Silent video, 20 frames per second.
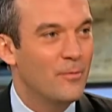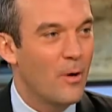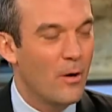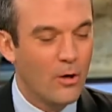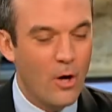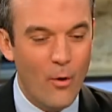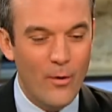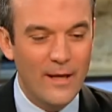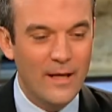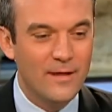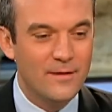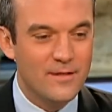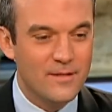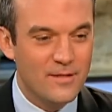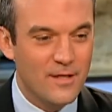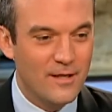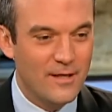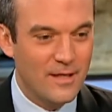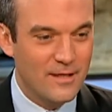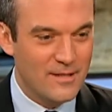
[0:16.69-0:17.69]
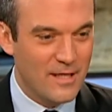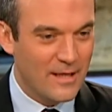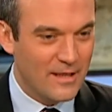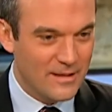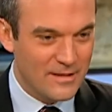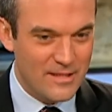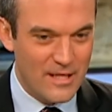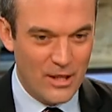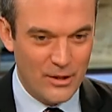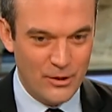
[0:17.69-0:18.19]
Going into Sundance, I
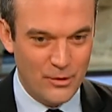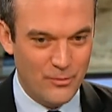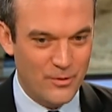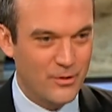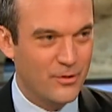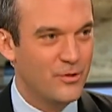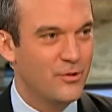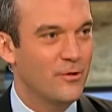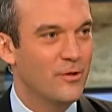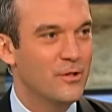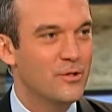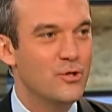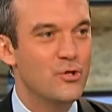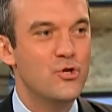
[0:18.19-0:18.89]
can tell you with assurance,